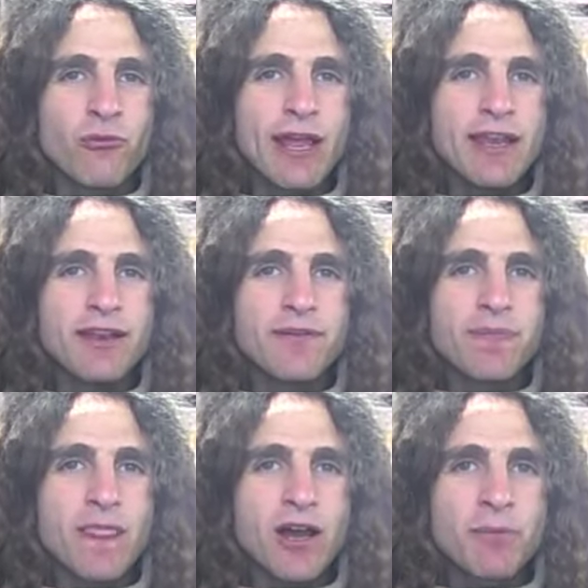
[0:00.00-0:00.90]
When
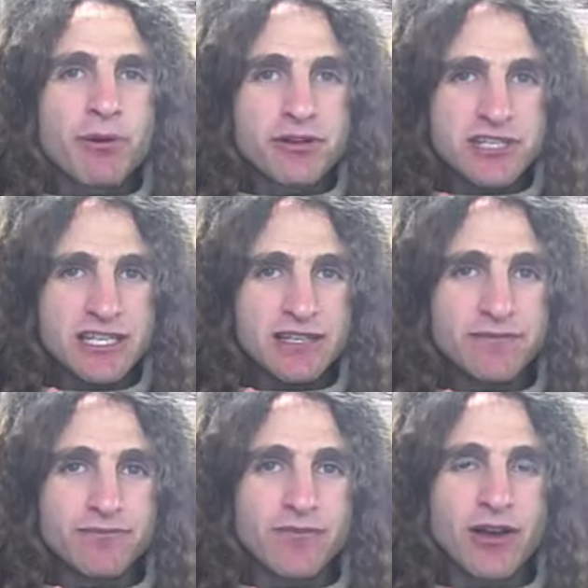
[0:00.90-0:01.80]
a person,
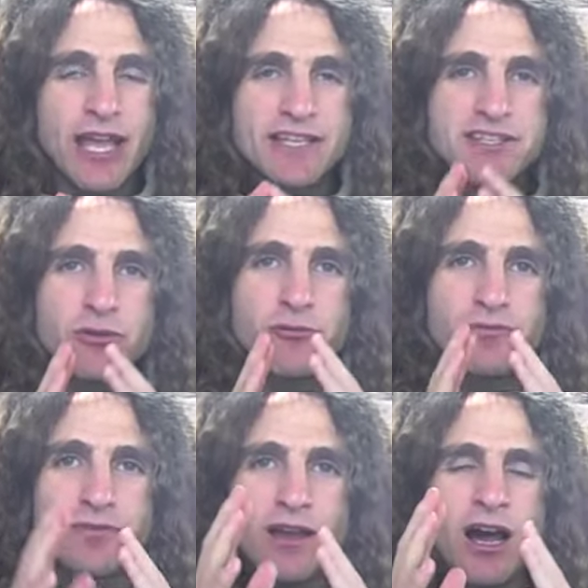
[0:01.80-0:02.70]
so
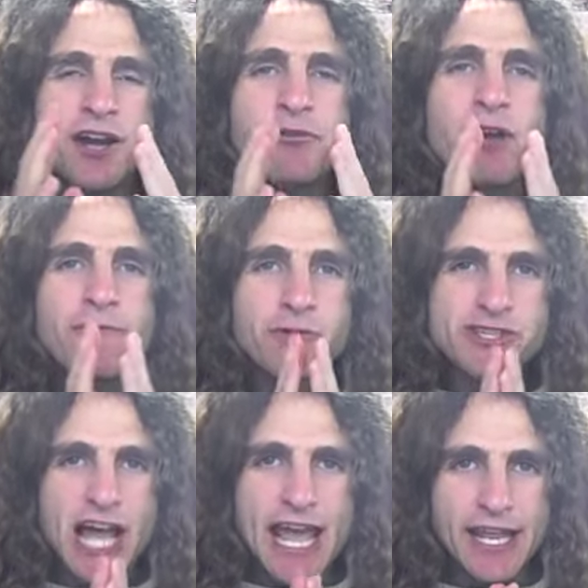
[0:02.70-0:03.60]
on a raw food
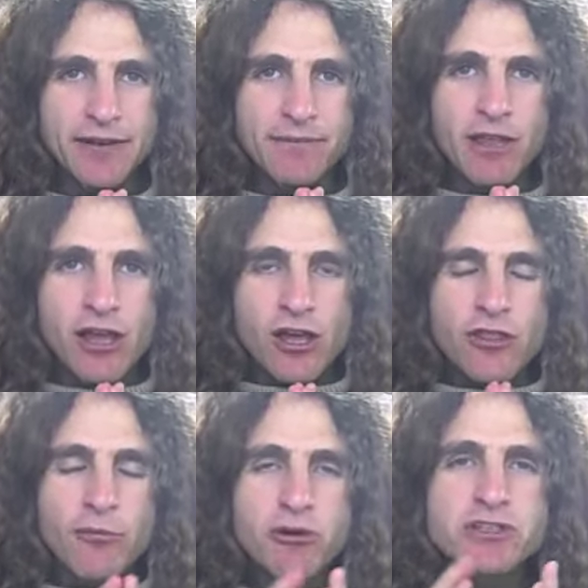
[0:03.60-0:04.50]
diet,
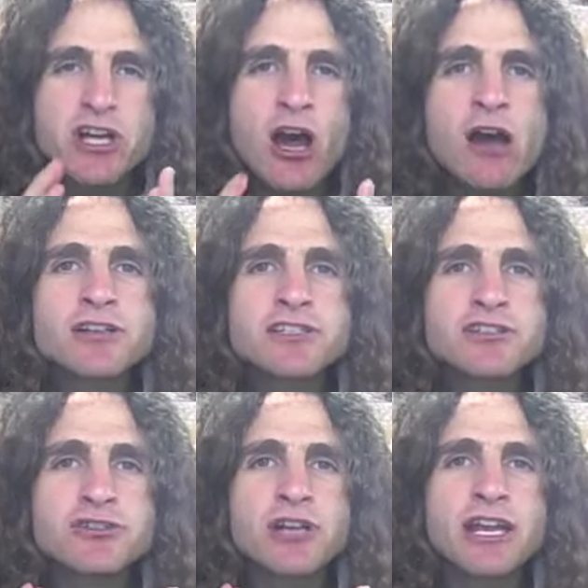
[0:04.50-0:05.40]
the most
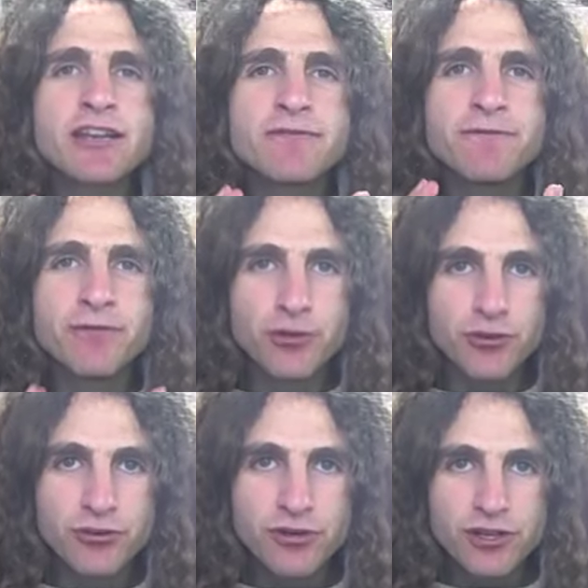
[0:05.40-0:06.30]
concentrated
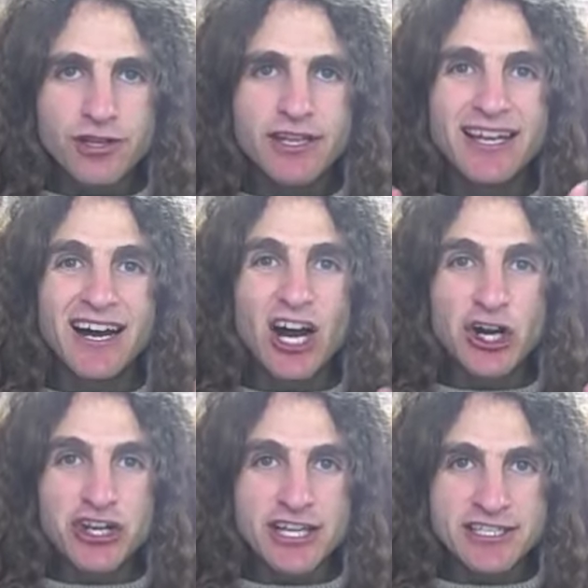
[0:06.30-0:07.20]
food
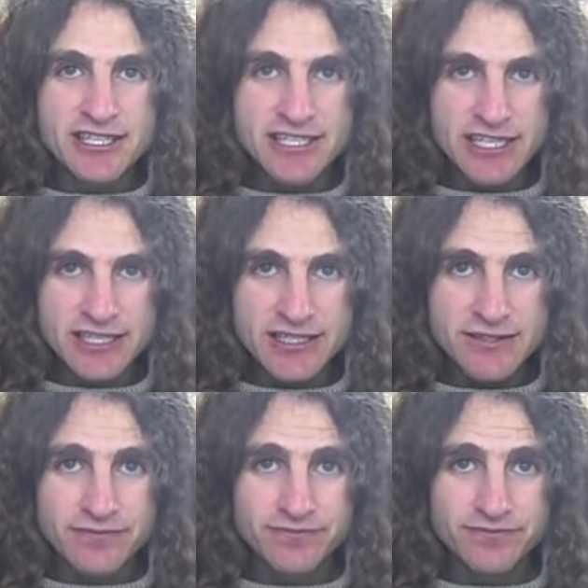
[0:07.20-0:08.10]
are nuts and seeds.